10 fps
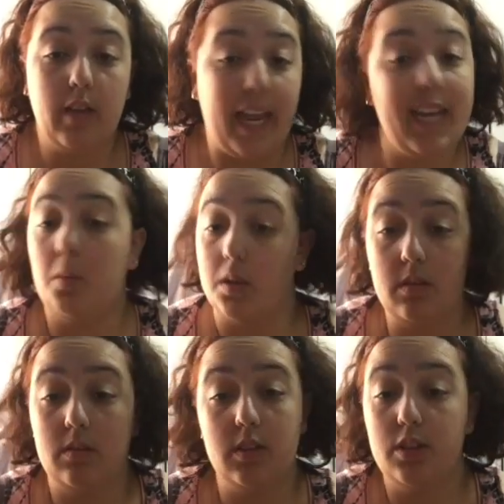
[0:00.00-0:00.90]

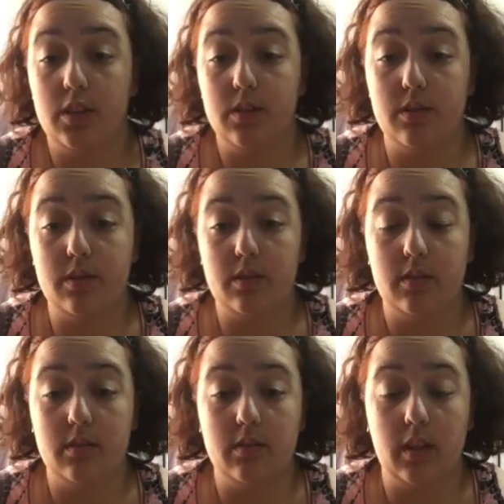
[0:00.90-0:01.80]
anyone could use
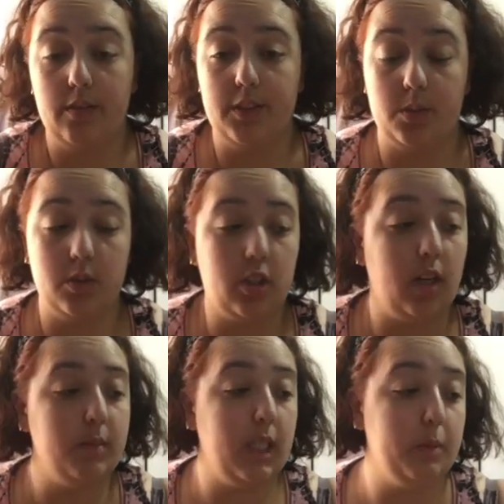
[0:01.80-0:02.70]
a visual
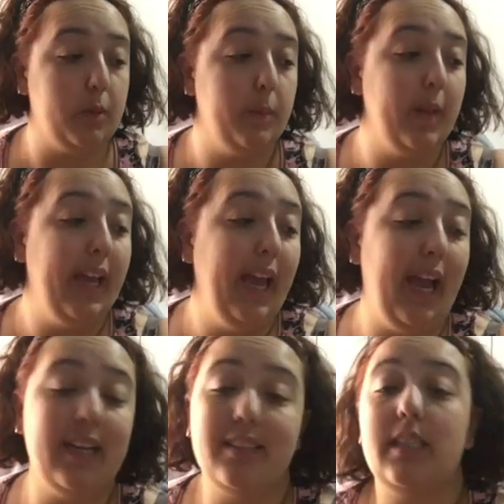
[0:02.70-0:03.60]
timetable,
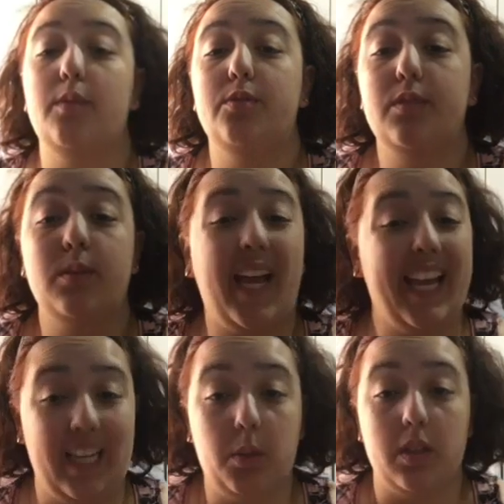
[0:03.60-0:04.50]
and it's helpful for
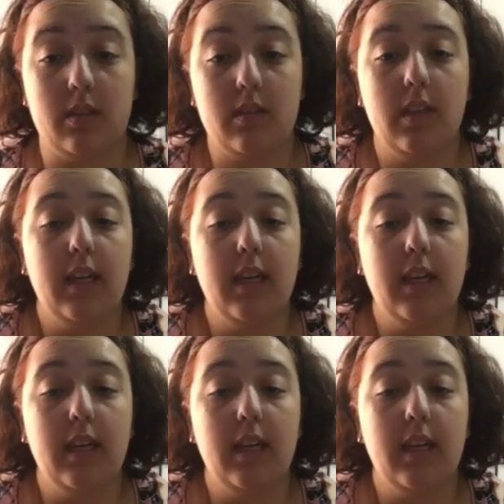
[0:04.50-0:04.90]
anyone.